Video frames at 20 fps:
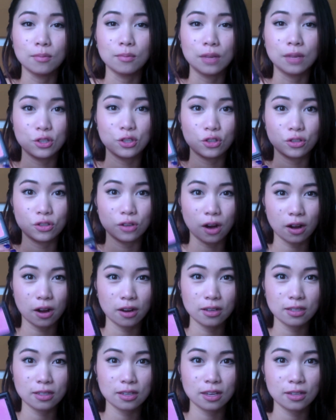much
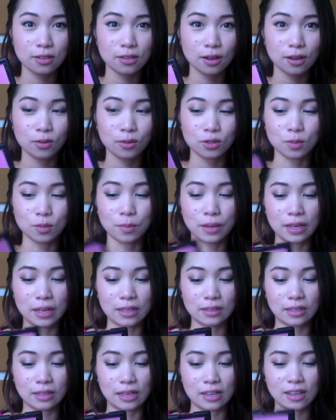darker skin tones,
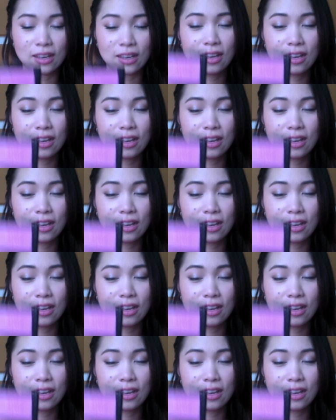but like,